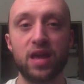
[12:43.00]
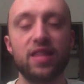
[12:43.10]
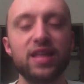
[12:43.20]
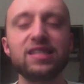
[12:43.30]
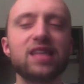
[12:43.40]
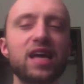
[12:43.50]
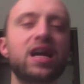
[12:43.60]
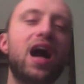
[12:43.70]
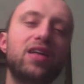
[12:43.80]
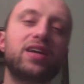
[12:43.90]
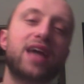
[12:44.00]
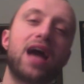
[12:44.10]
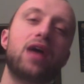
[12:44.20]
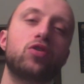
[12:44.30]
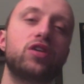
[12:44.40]
This is like Colin
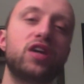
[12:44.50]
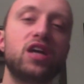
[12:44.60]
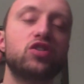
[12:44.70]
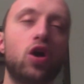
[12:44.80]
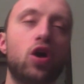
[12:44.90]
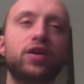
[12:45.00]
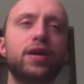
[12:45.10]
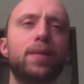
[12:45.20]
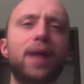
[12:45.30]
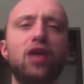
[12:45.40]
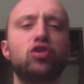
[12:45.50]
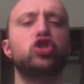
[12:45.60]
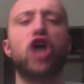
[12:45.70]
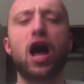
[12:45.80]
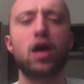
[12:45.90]
Coward talking about
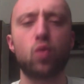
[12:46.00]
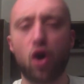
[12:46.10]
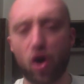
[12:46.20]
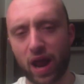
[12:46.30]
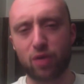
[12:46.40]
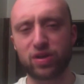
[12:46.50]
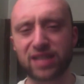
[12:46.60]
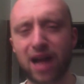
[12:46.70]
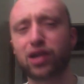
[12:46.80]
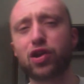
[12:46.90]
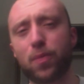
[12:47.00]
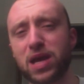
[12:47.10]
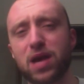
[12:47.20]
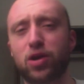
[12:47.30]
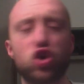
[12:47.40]
John Wall and how he's not going to
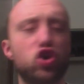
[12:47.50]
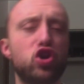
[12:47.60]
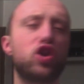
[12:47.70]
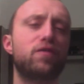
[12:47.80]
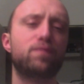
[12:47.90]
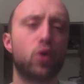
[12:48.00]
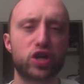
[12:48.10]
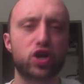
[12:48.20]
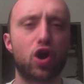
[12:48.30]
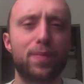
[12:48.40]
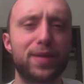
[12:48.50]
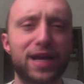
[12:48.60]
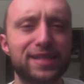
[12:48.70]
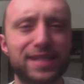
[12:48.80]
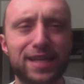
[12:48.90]
be a good enough point guard
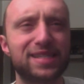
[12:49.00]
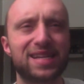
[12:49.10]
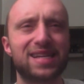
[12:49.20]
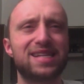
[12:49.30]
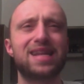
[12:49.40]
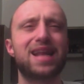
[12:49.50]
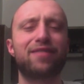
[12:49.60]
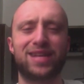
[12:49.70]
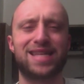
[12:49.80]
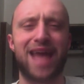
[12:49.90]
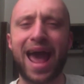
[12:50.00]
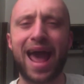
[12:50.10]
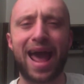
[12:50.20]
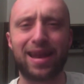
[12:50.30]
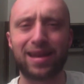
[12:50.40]
because he didn't have a dad.